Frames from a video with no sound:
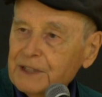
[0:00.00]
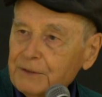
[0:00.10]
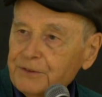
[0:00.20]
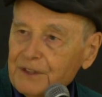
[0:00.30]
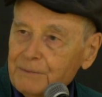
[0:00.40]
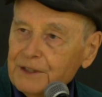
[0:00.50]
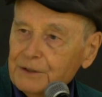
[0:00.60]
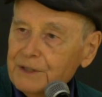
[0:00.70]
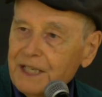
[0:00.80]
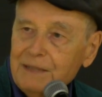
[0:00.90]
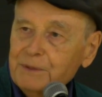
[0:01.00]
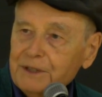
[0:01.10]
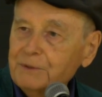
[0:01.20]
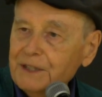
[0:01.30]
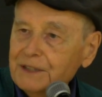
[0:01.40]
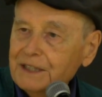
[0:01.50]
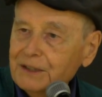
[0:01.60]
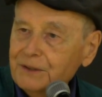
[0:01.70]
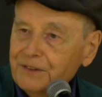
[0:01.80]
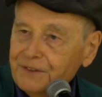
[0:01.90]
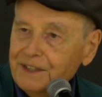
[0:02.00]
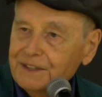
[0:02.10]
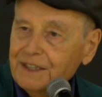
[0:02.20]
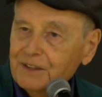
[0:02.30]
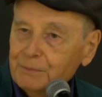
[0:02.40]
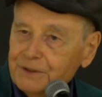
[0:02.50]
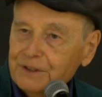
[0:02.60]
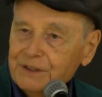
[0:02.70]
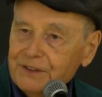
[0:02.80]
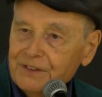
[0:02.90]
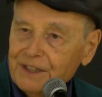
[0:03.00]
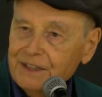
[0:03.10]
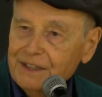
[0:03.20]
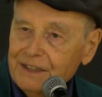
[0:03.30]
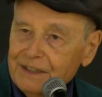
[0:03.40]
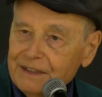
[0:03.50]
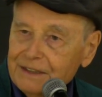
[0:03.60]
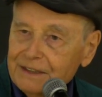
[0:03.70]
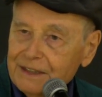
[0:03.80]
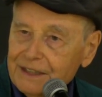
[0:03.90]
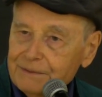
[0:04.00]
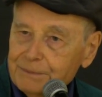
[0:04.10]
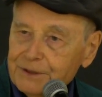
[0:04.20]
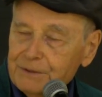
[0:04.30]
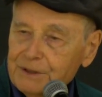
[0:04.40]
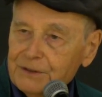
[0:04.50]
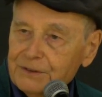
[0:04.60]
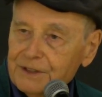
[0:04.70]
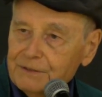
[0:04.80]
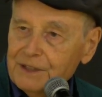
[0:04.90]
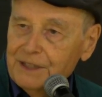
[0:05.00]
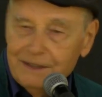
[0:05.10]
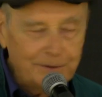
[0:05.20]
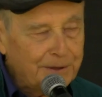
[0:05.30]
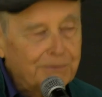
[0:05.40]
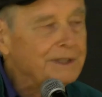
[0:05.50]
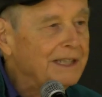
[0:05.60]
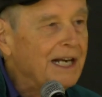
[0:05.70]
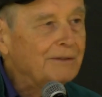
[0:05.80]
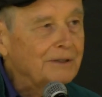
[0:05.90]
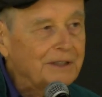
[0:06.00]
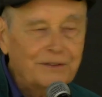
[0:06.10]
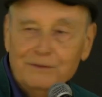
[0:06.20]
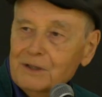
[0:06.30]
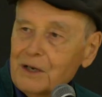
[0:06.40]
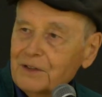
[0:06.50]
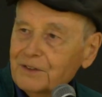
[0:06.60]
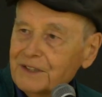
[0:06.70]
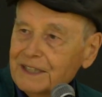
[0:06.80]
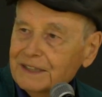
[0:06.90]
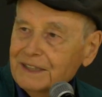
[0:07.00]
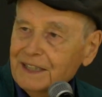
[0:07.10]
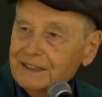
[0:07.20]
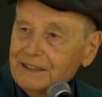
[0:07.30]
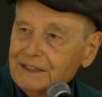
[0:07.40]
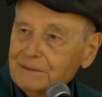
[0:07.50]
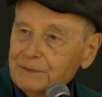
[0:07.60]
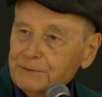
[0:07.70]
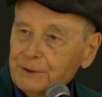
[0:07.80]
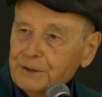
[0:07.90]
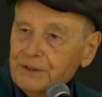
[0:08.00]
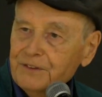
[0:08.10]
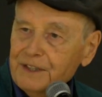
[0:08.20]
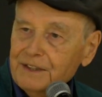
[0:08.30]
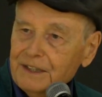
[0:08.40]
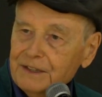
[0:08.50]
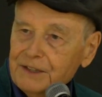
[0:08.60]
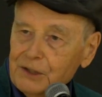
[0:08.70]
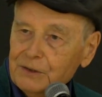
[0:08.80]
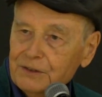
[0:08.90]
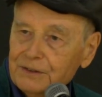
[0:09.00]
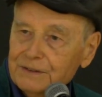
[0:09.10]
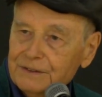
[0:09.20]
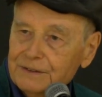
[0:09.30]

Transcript: give something to anybody without their consent, explicit consent, and put them into safety. And we already have lots of laws on that thing. But for consenting adults,